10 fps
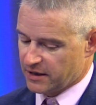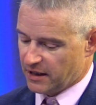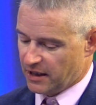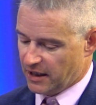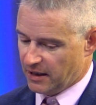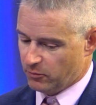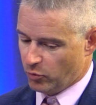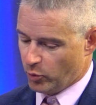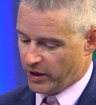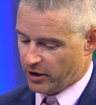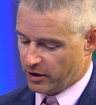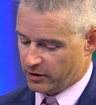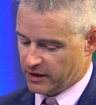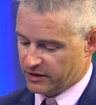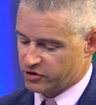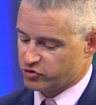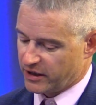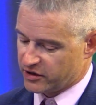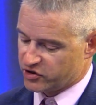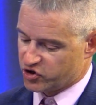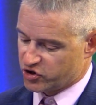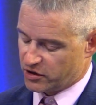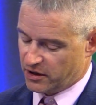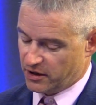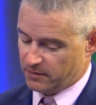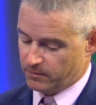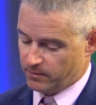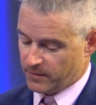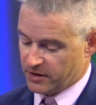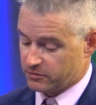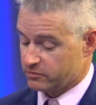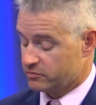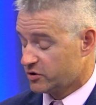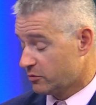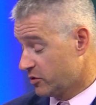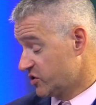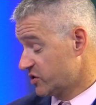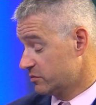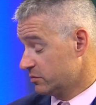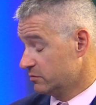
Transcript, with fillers: um, where uh, the drainage um, there there was